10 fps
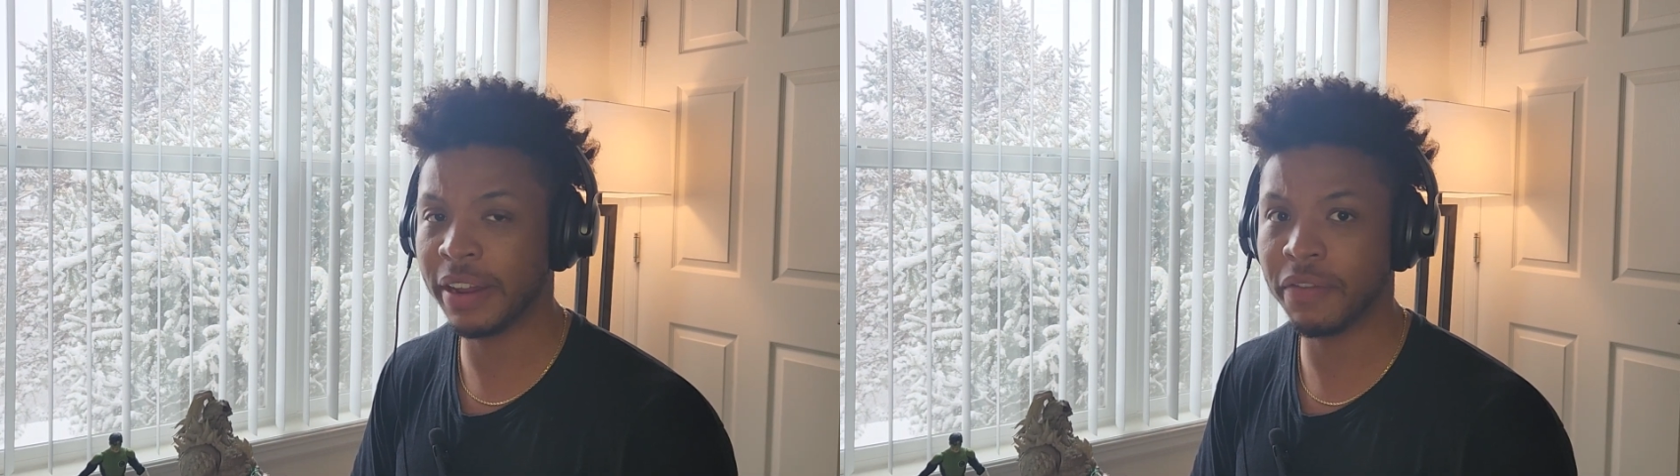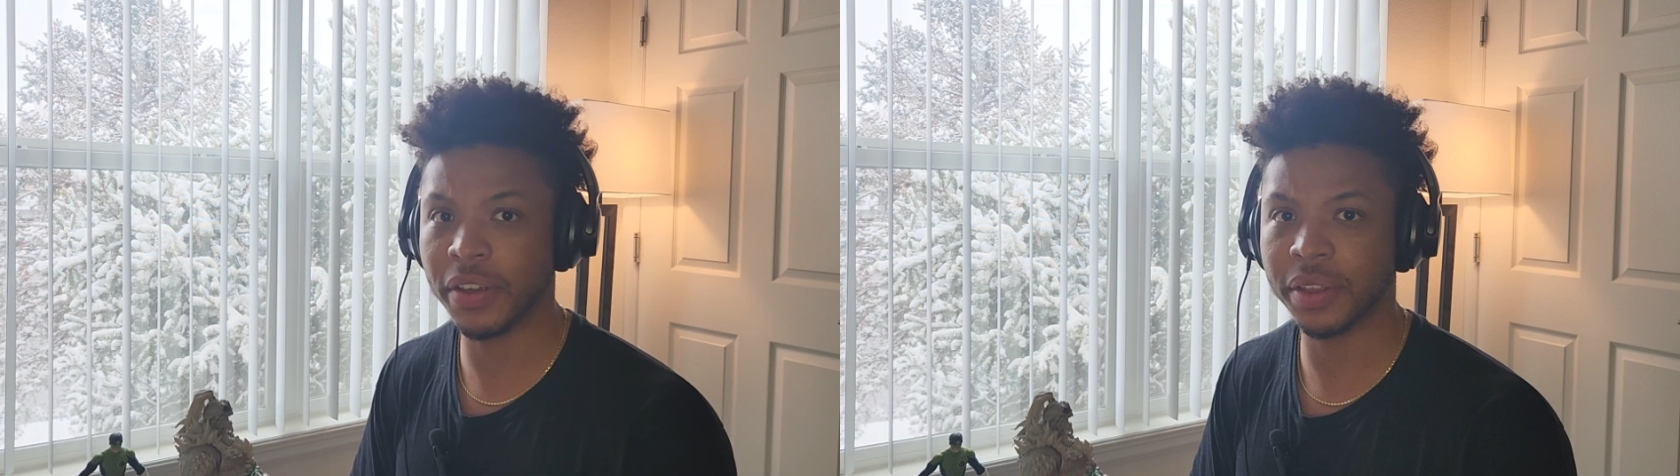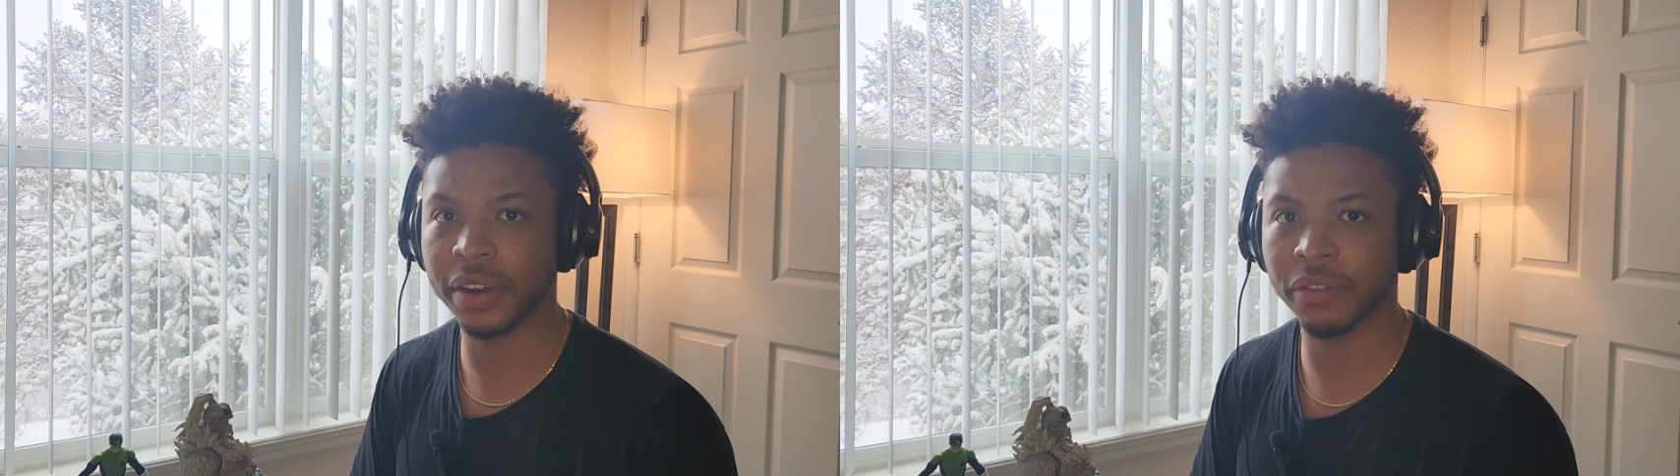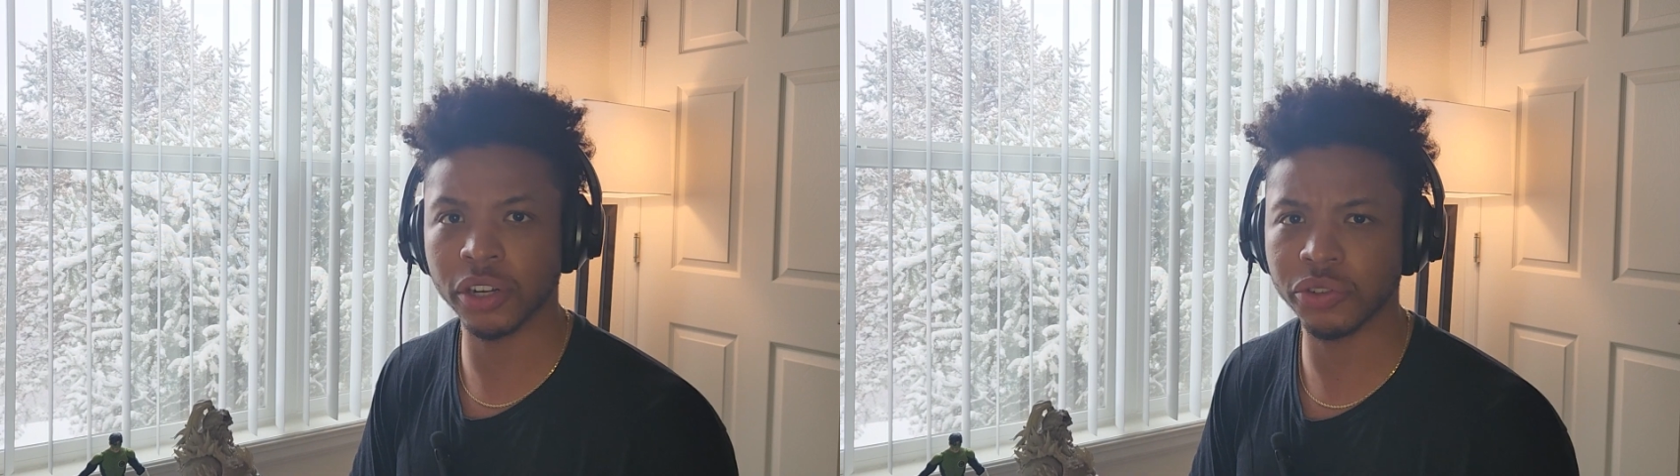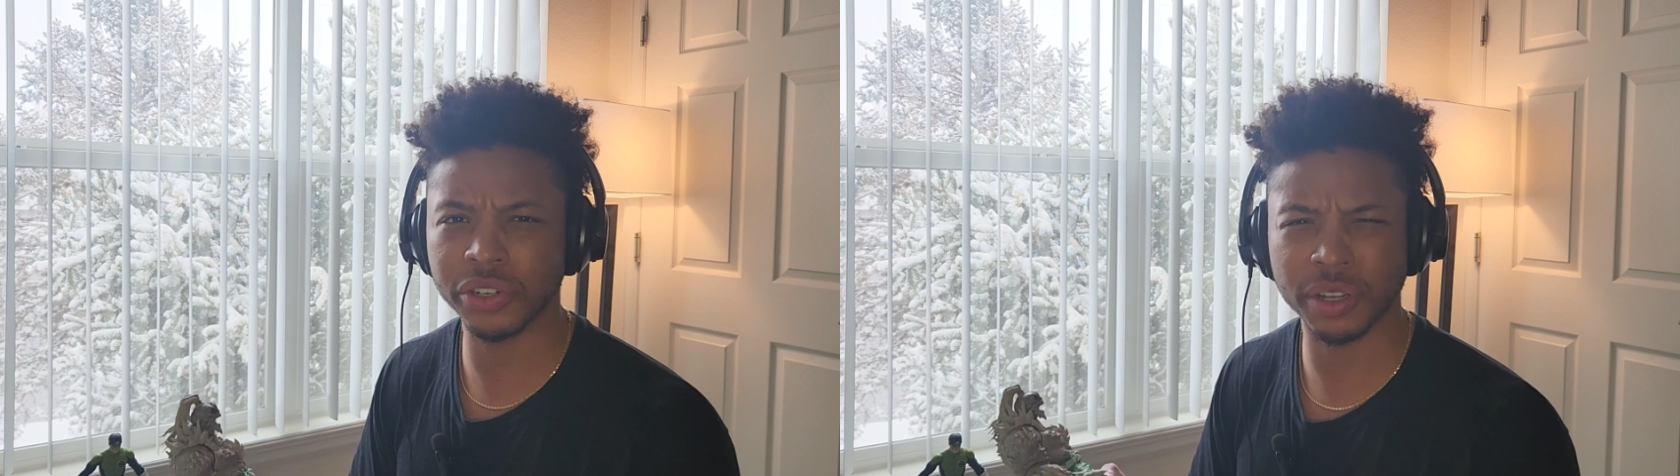85th
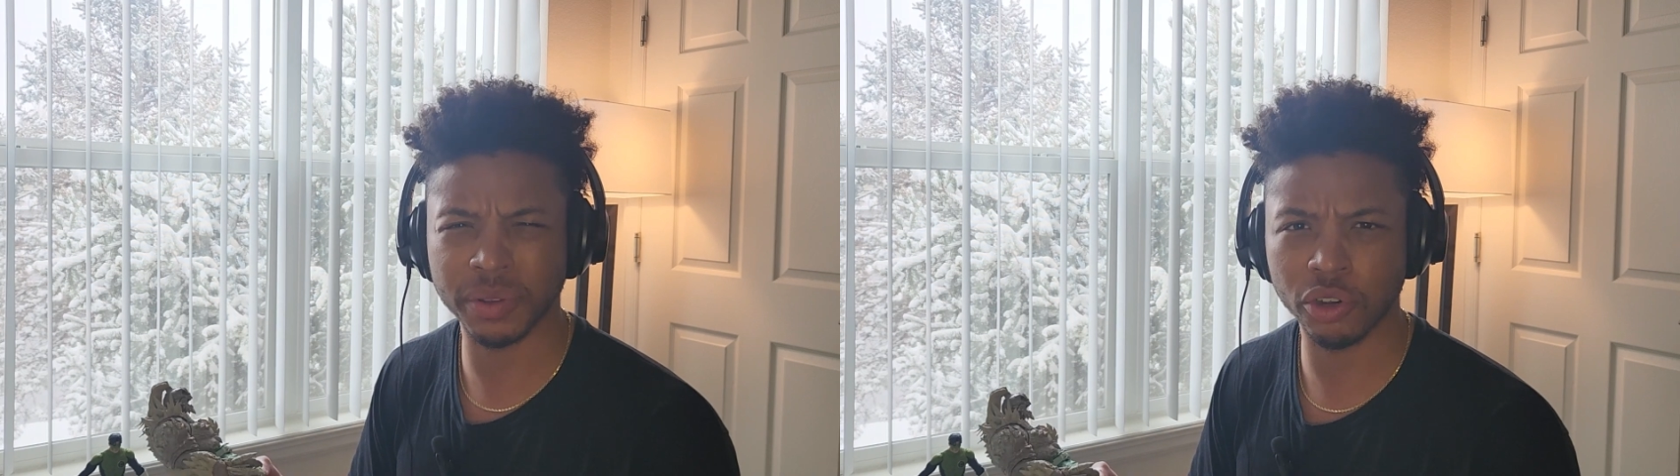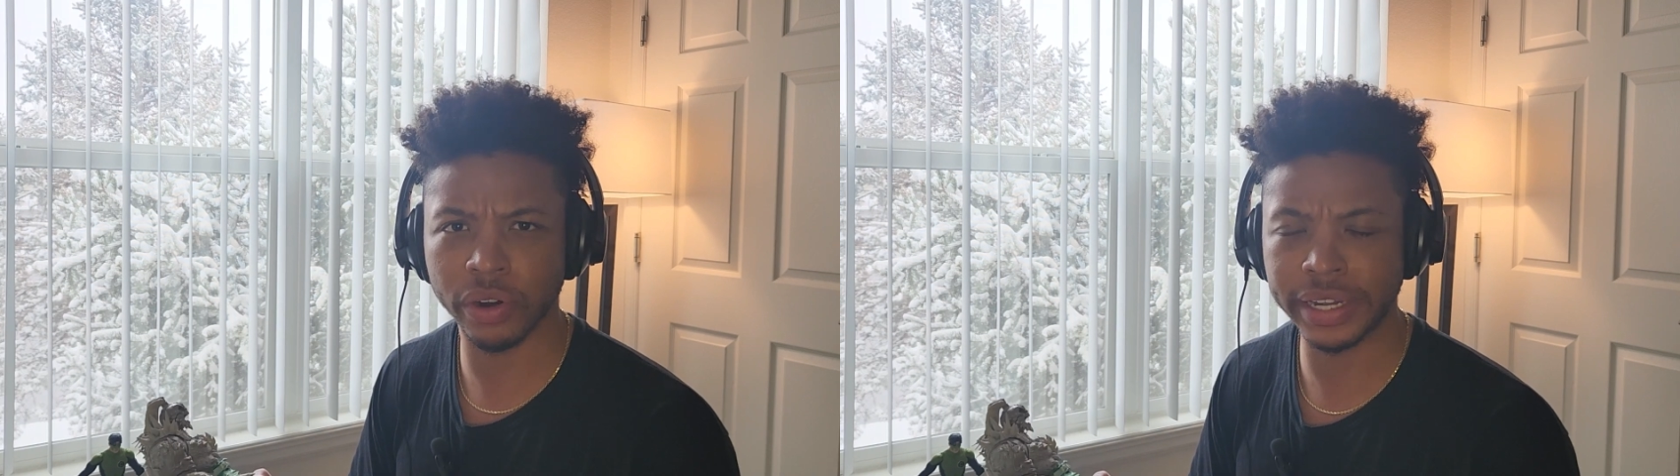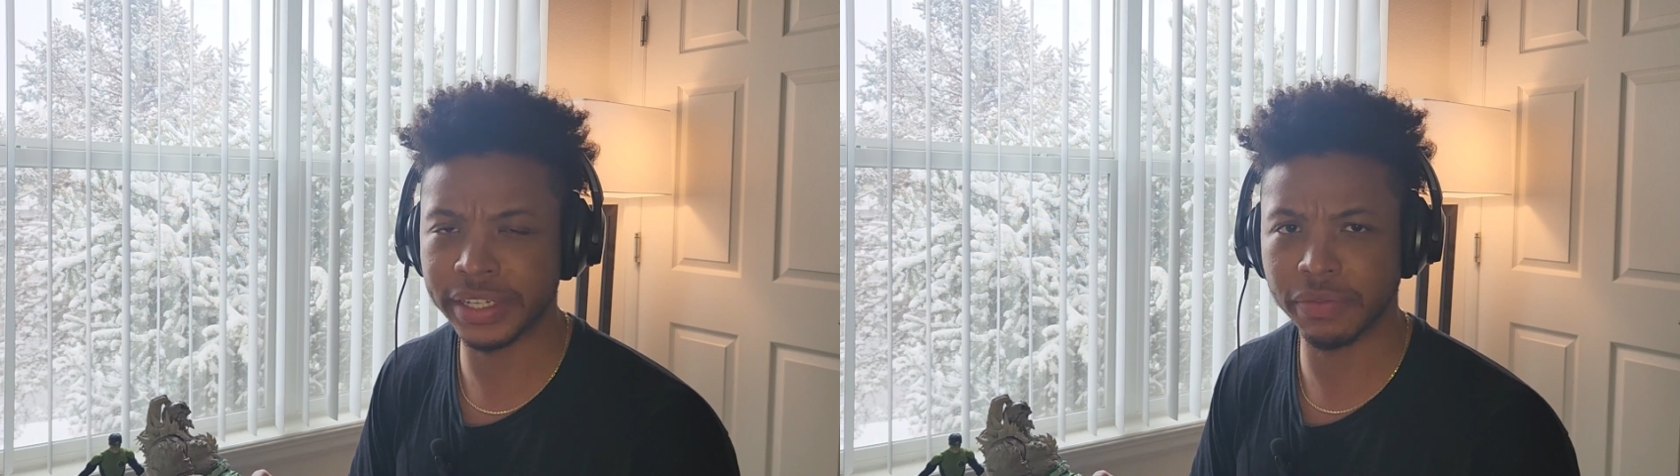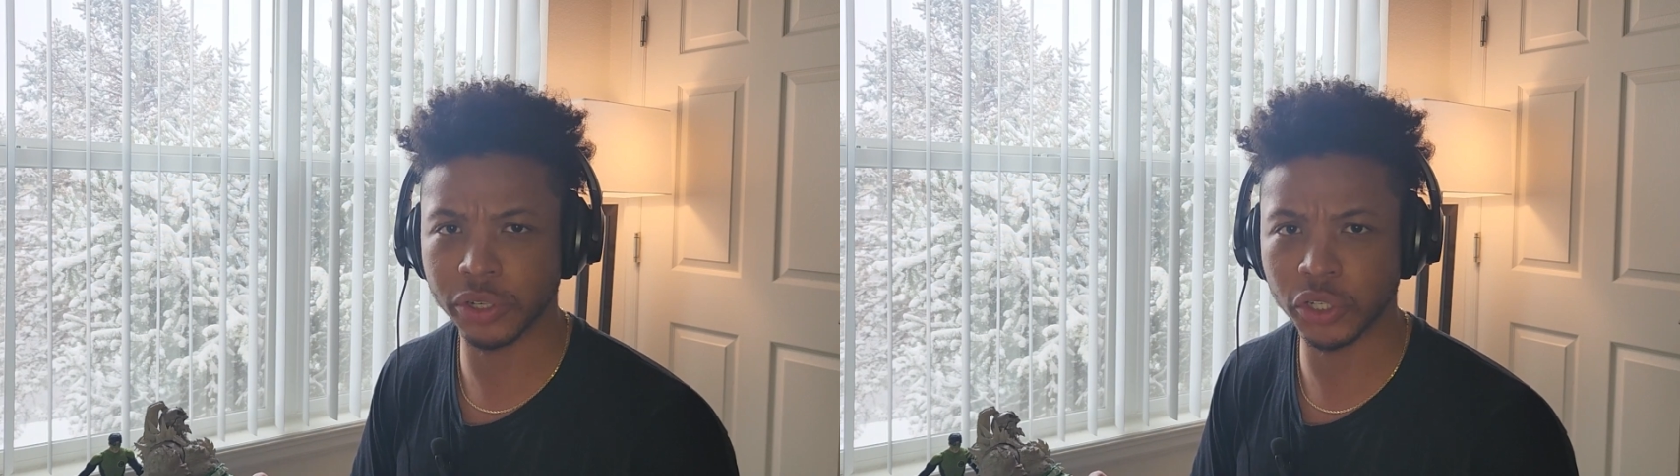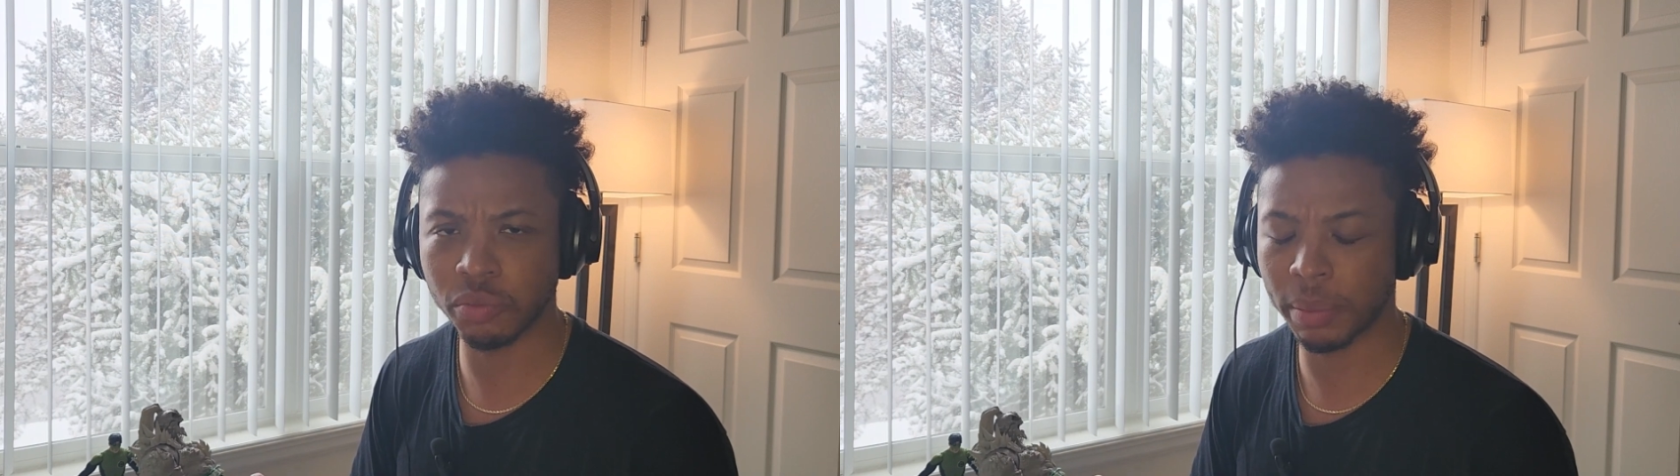anniversary or something crazy for
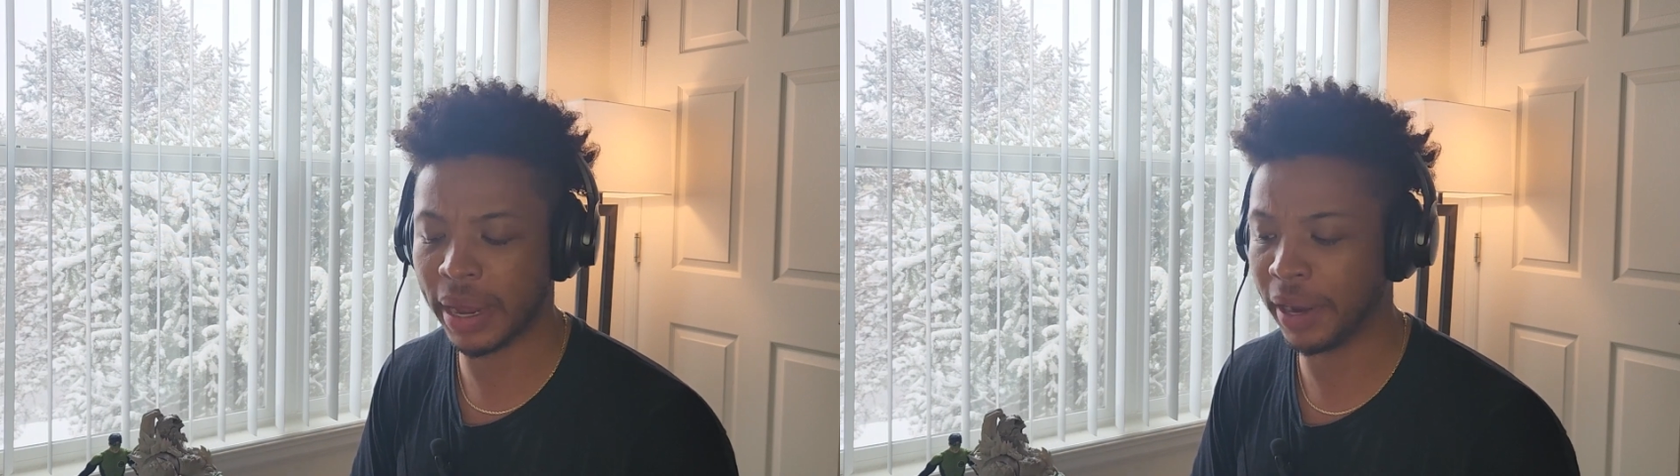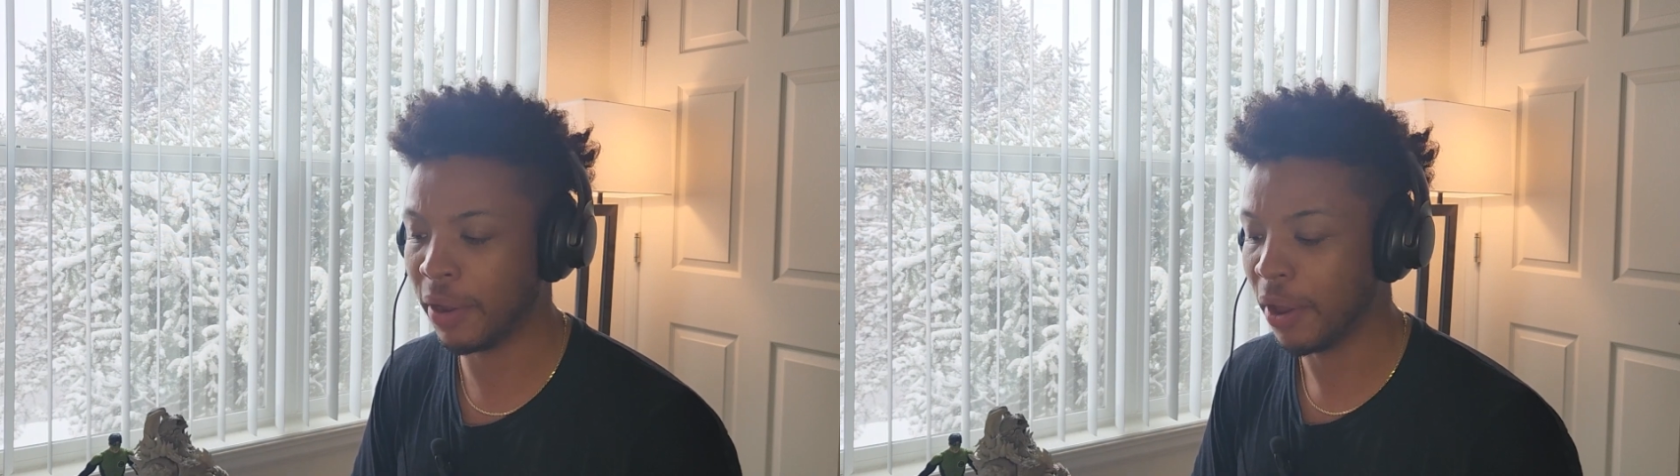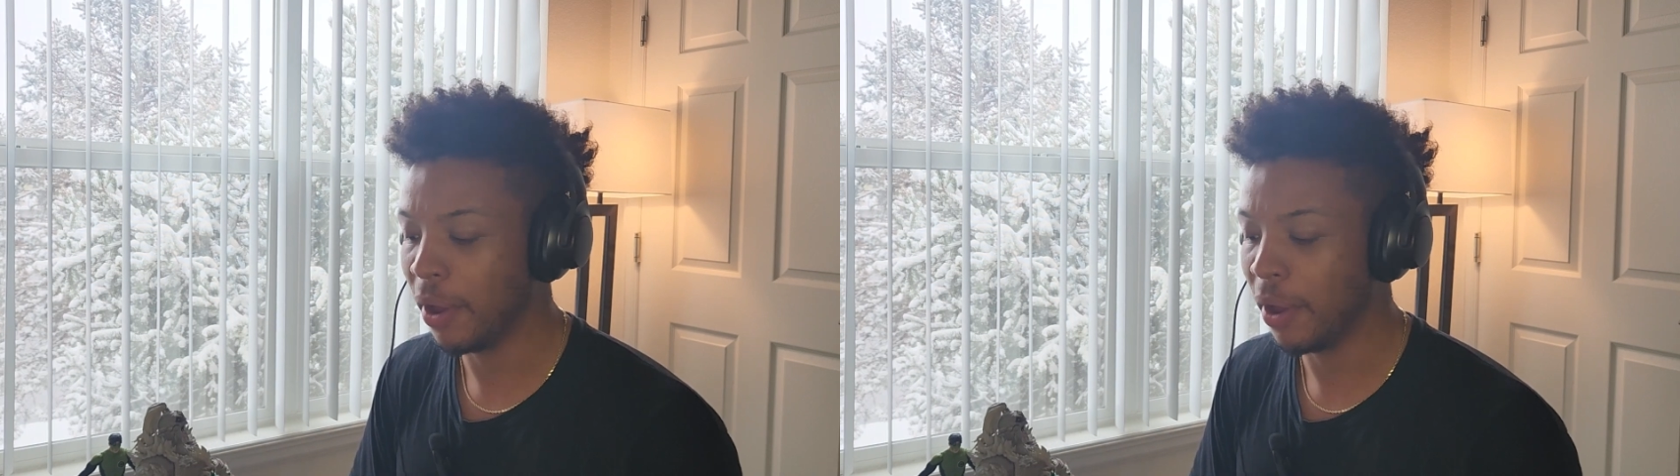Superman.